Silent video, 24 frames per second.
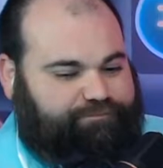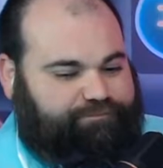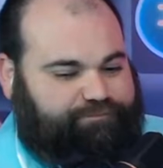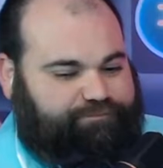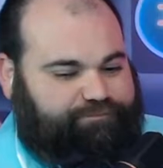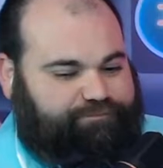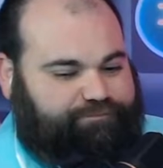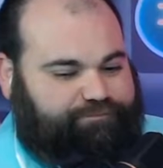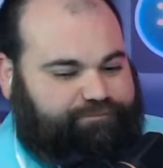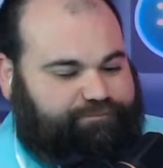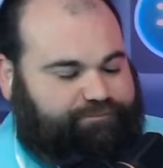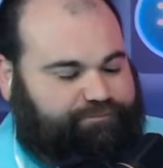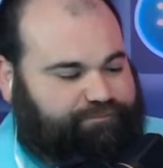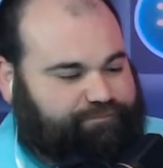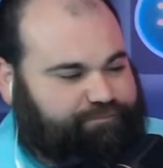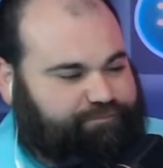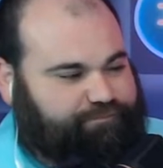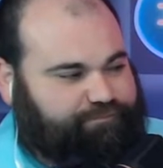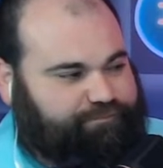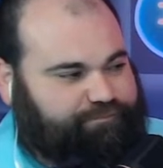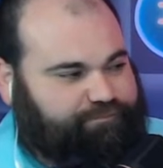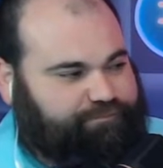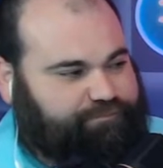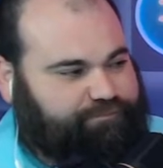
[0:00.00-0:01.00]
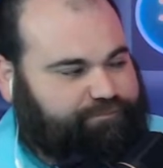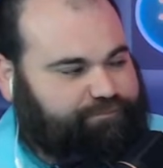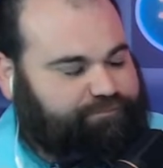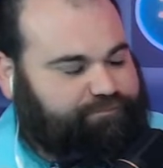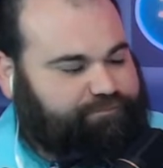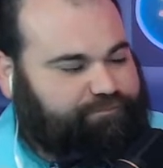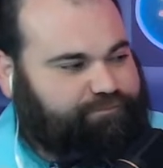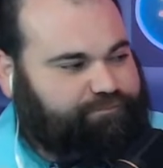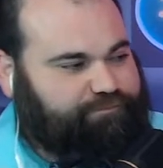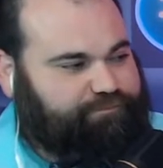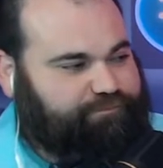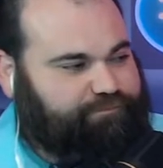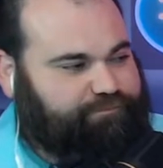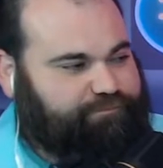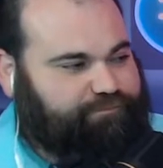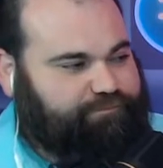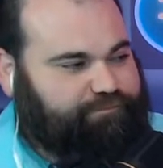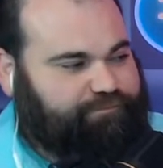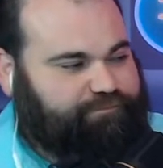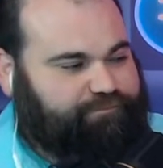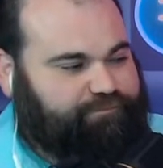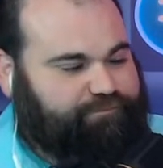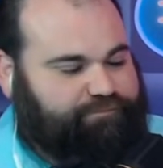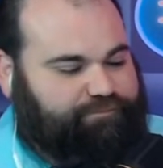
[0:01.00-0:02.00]

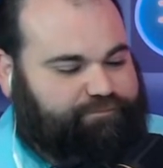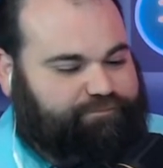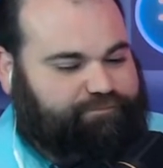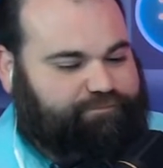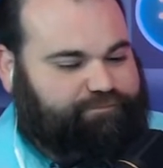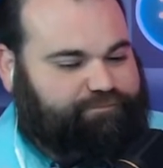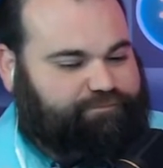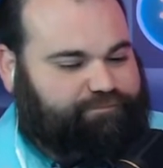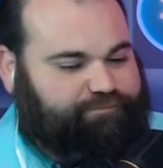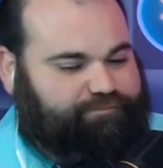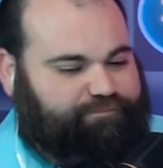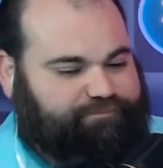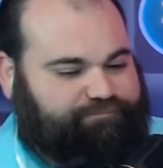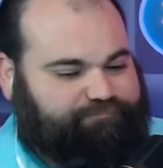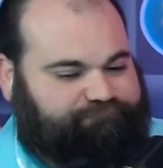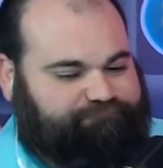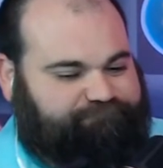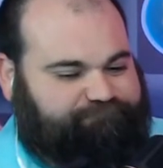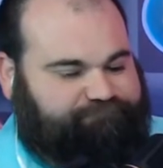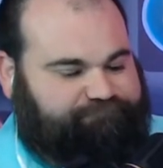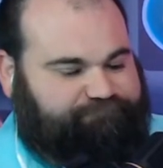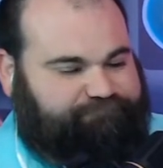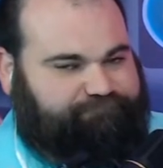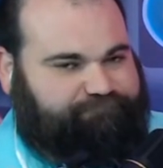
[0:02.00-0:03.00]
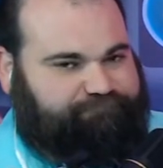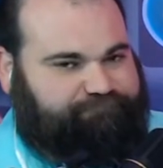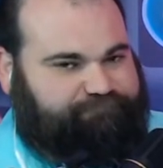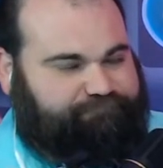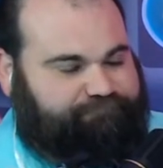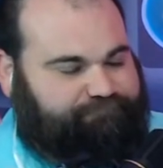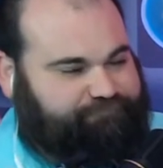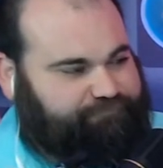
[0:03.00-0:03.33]
The person shown says nothing.